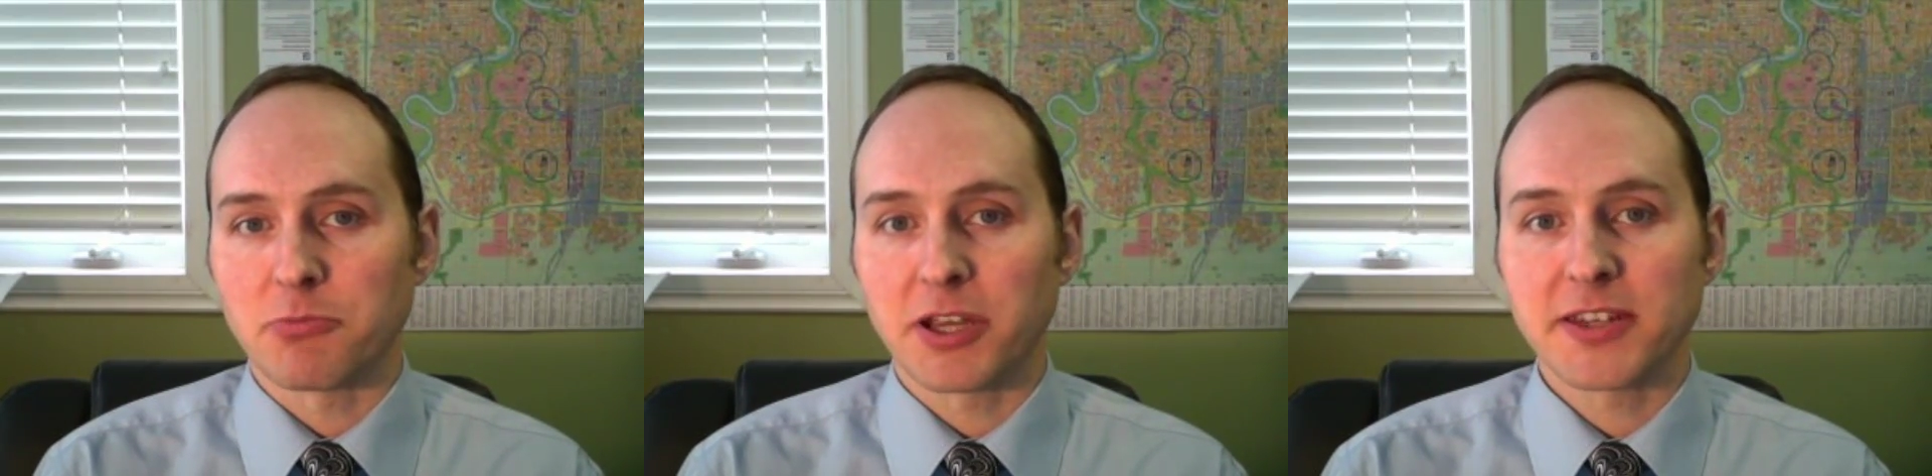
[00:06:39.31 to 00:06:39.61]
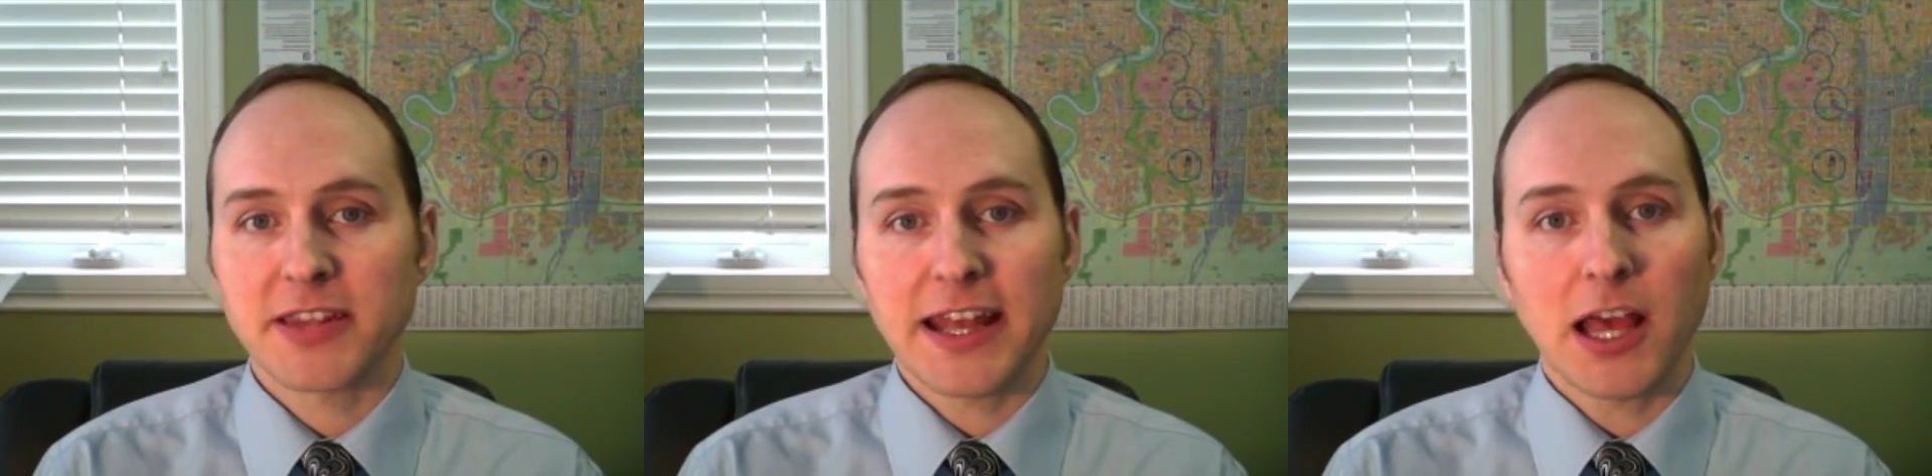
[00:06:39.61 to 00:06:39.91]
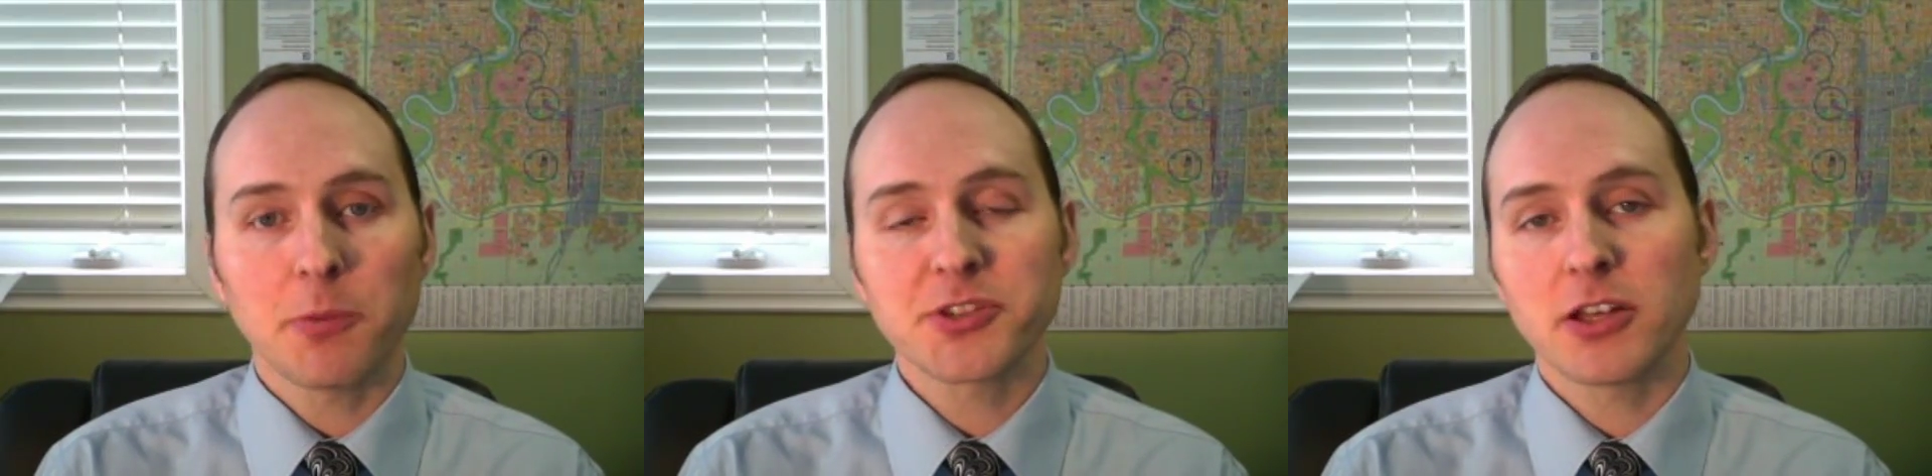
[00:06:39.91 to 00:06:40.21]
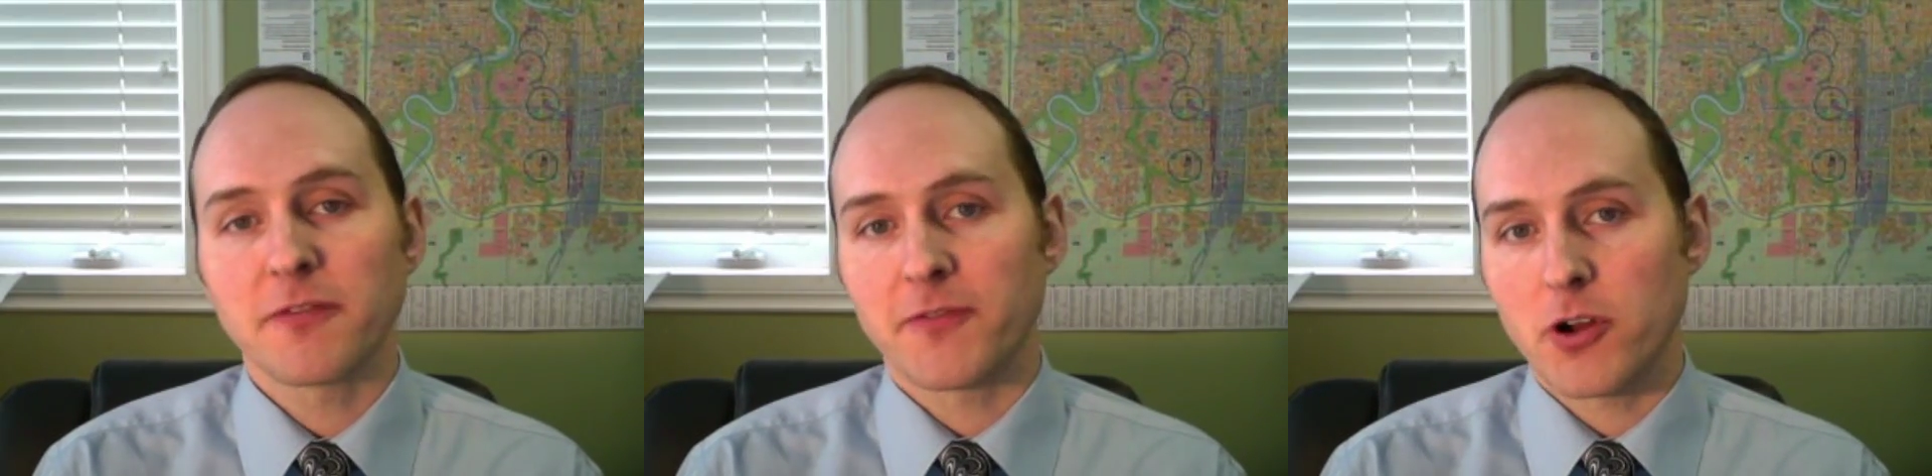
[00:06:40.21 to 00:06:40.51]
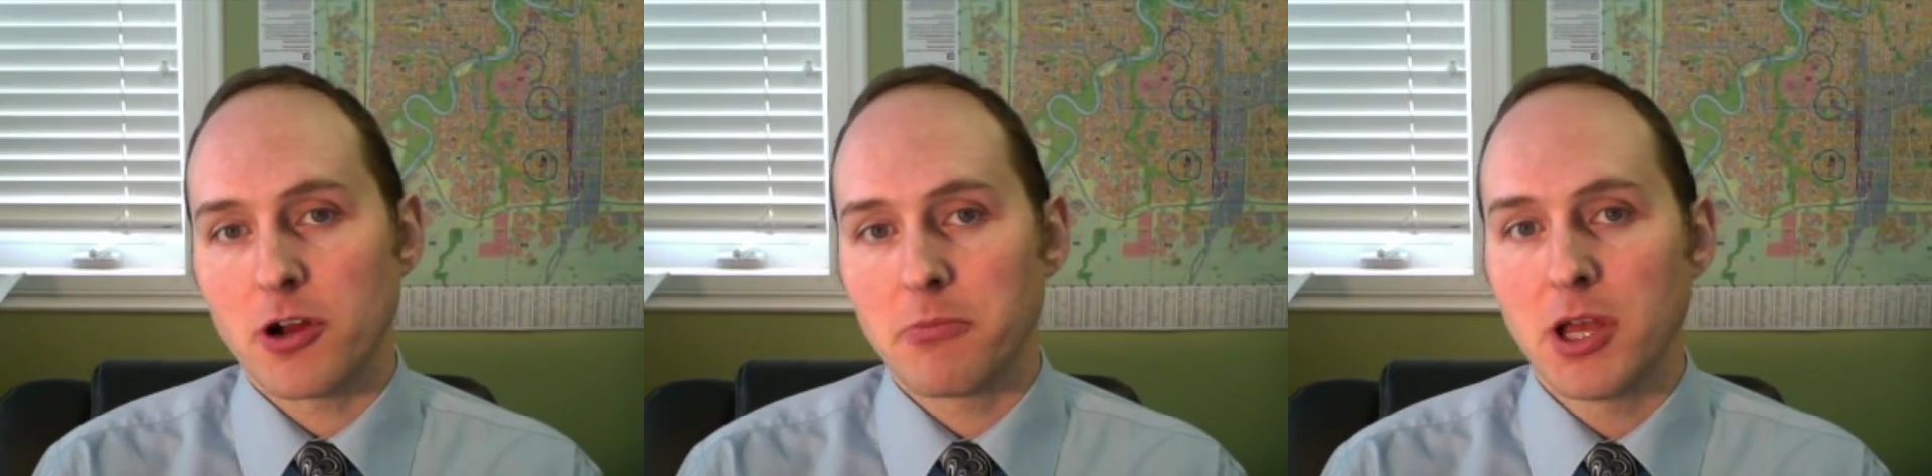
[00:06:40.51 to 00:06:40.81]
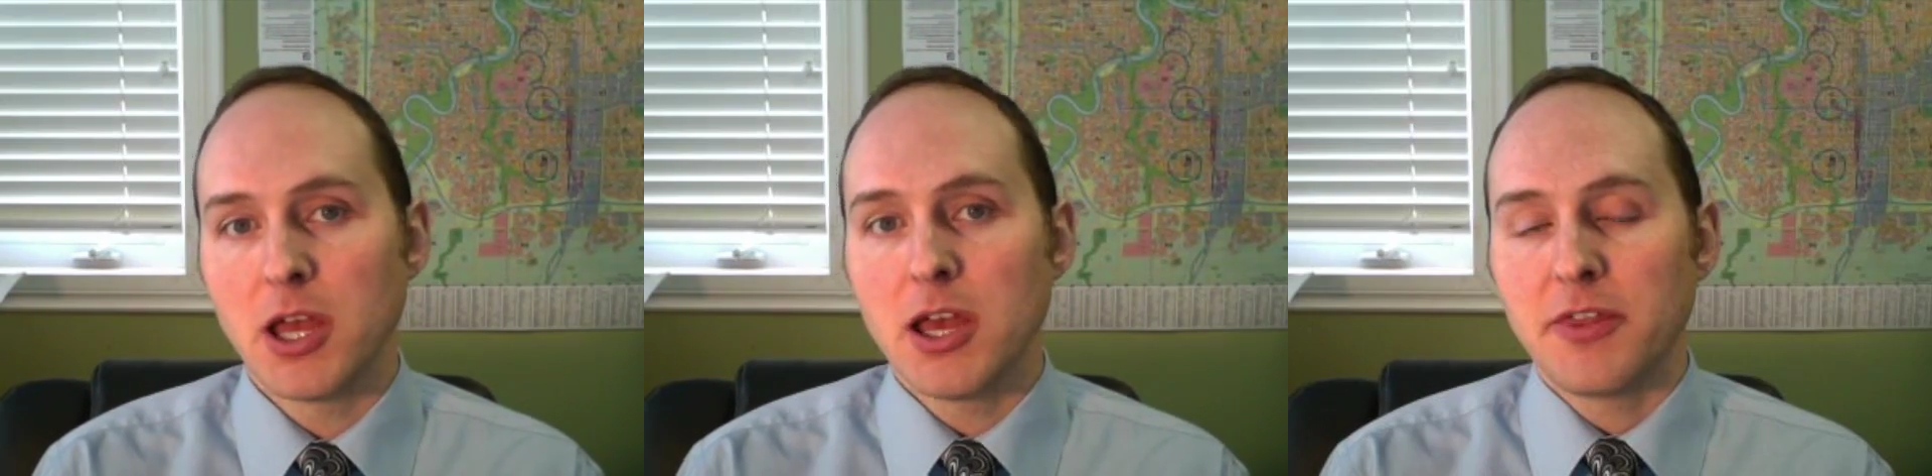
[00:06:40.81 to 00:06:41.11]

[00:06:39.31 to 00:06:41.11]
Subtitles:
because that helps confirm